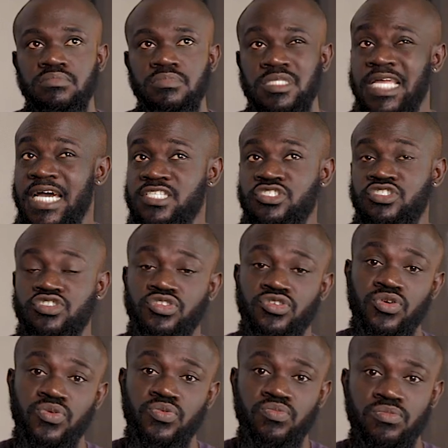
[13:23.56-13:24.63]
Nat
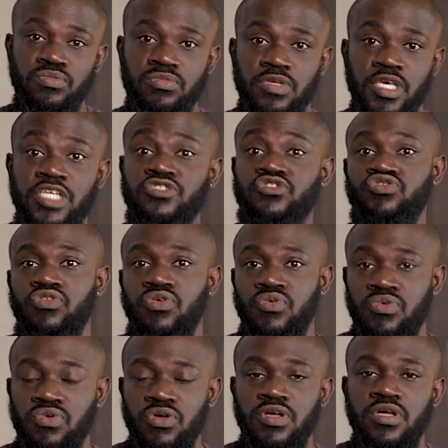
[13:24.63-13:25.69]
Geo intro.
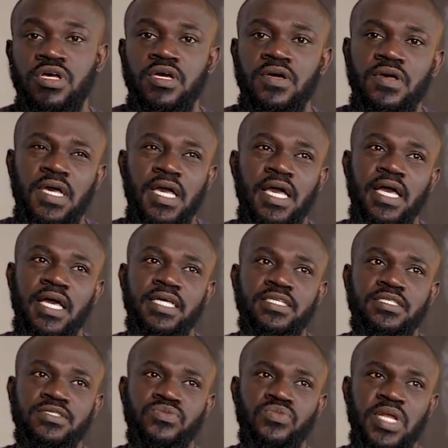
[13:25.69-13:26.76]

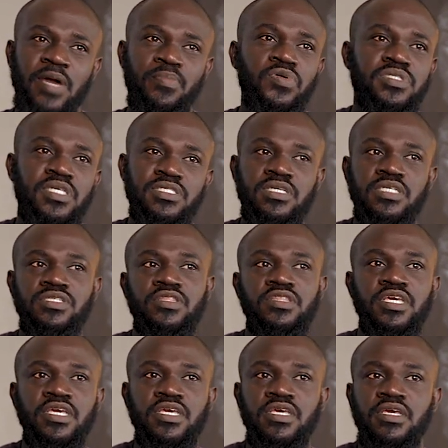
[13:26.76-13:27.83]
And when I posted such a
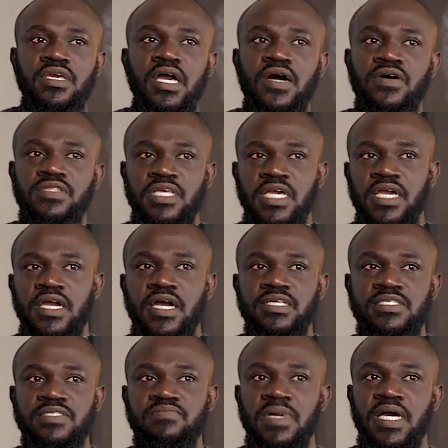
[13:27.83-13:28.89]
thing out there
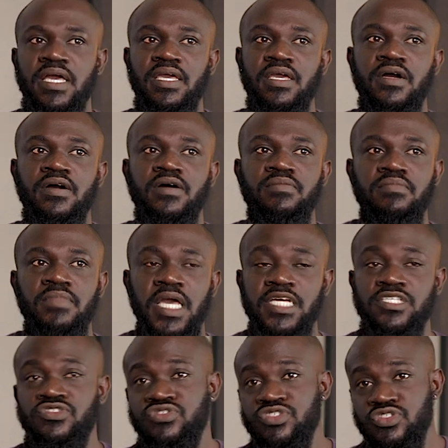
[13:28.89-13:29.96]
as my
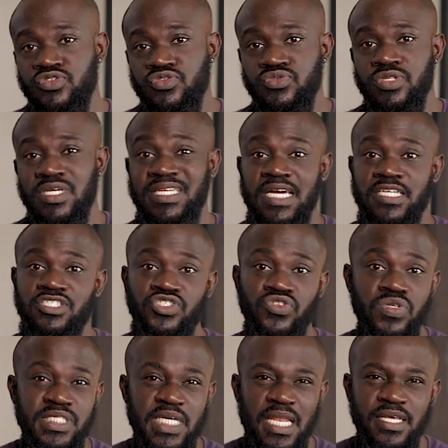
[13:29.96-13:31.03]
entry to the Nat
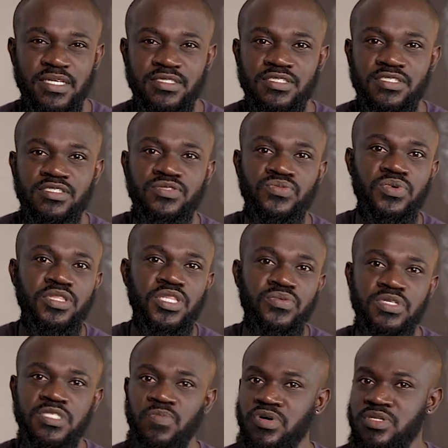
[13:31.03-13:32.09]
Geo challenge, with the
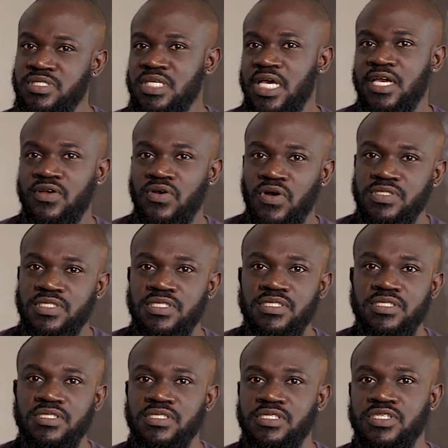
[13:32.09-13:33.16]
response I got,
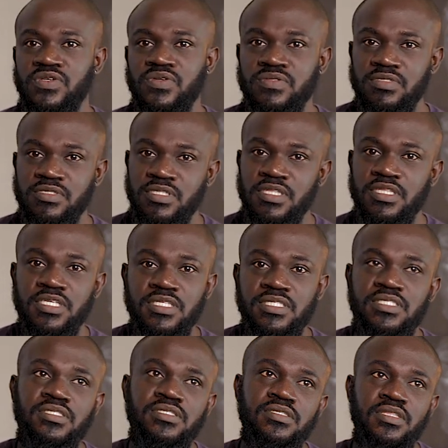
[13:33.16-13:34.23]
you know,
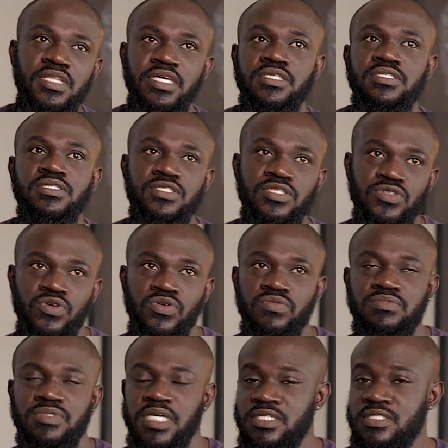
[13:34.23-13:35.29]
these things, you know,
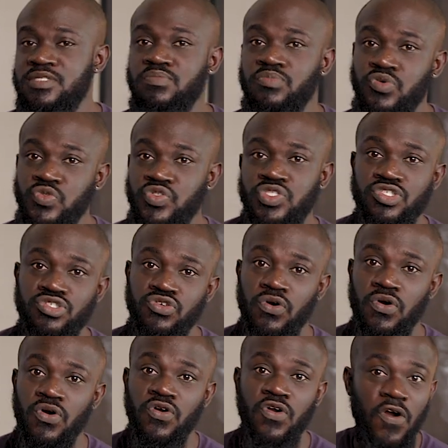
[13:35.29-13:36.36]
tend to boost
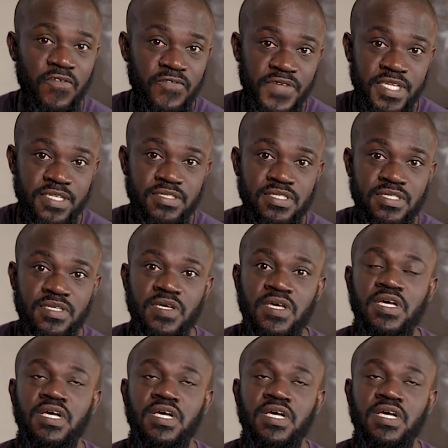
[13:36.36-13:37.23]
your confidence.